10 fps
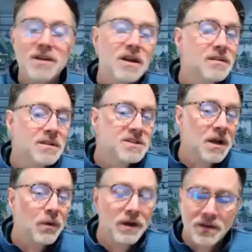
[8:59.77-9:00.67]
into the
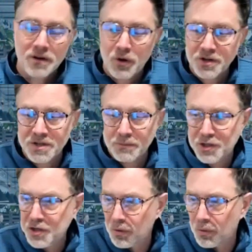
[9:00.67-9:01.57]
segued into question number
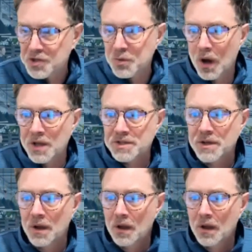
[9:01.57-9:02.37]
two, which was